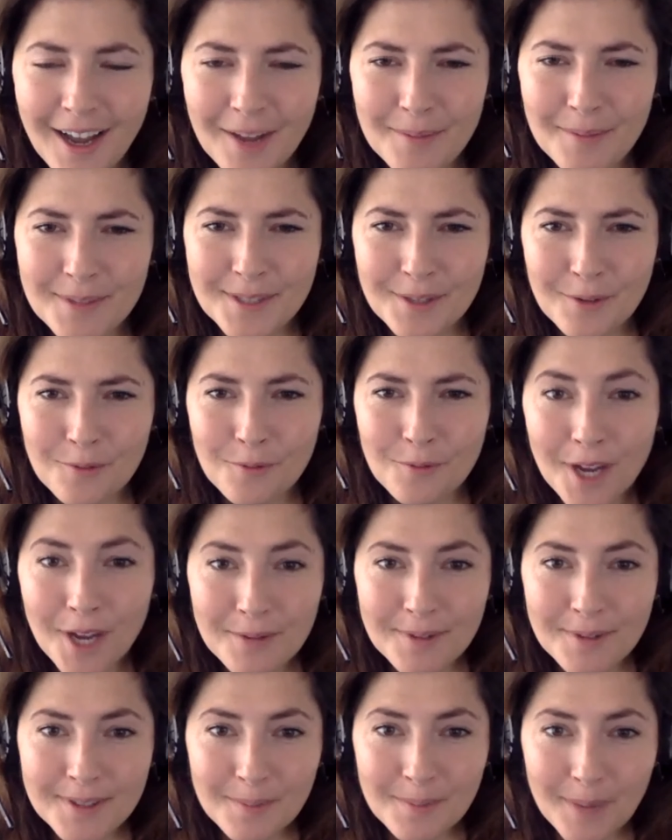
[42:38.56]
So
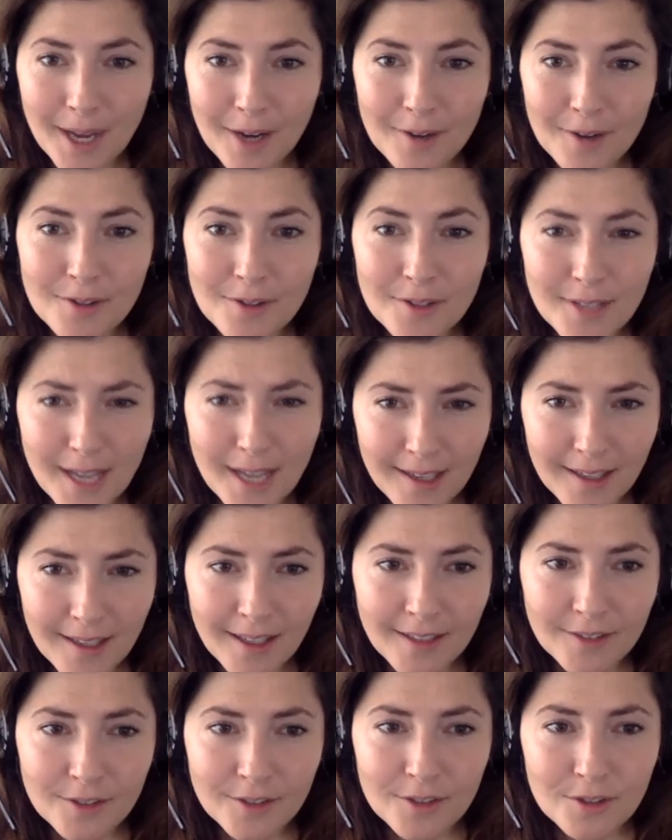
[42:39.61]
one was about neck
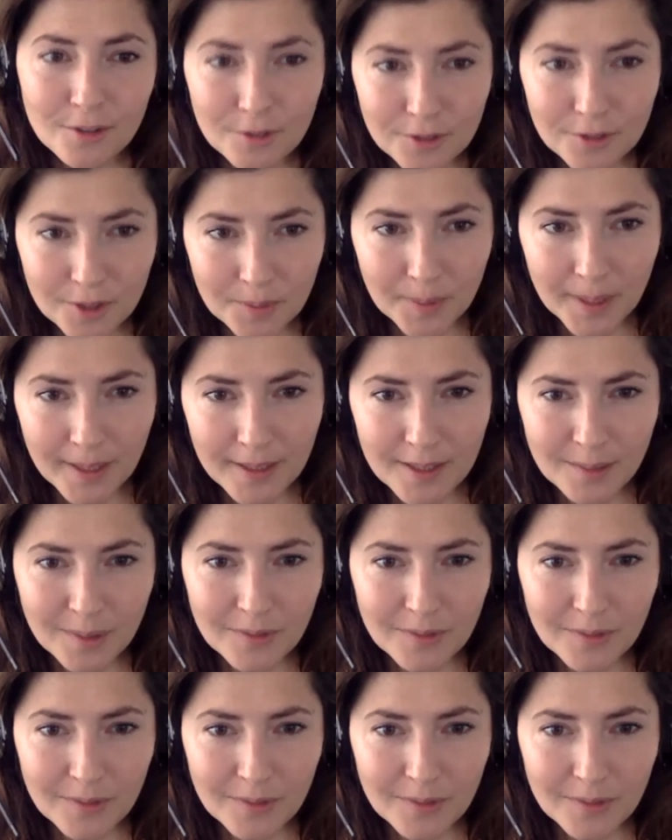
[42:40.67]
and shoulder pain.